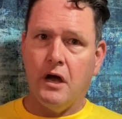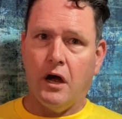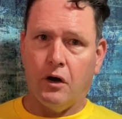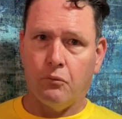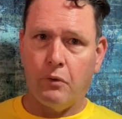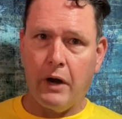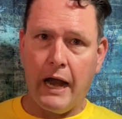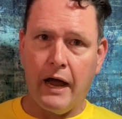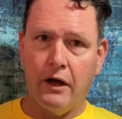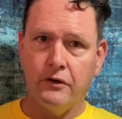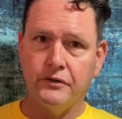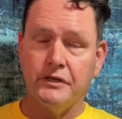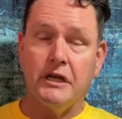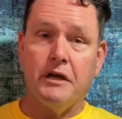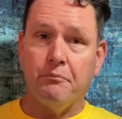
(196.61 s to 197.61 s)

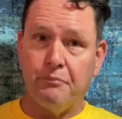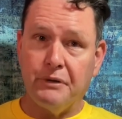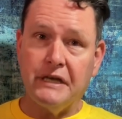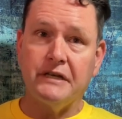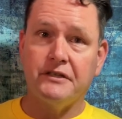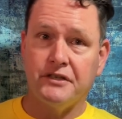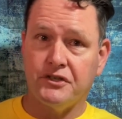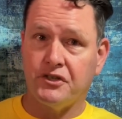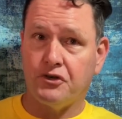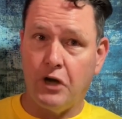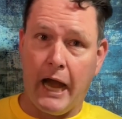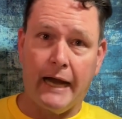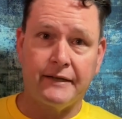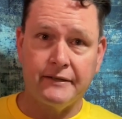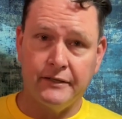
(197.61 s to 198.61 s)
around being
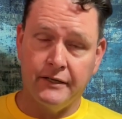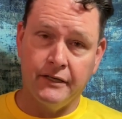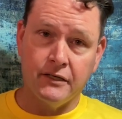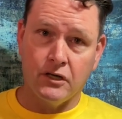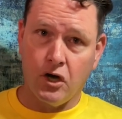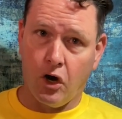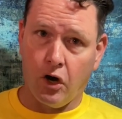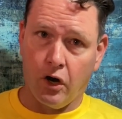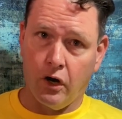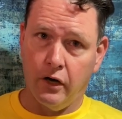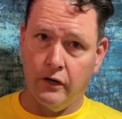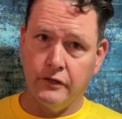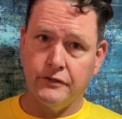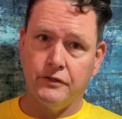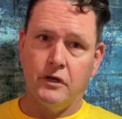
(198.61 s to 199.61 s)
distracted in
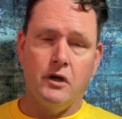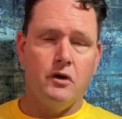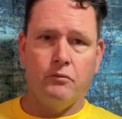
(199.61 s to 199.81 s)
cars.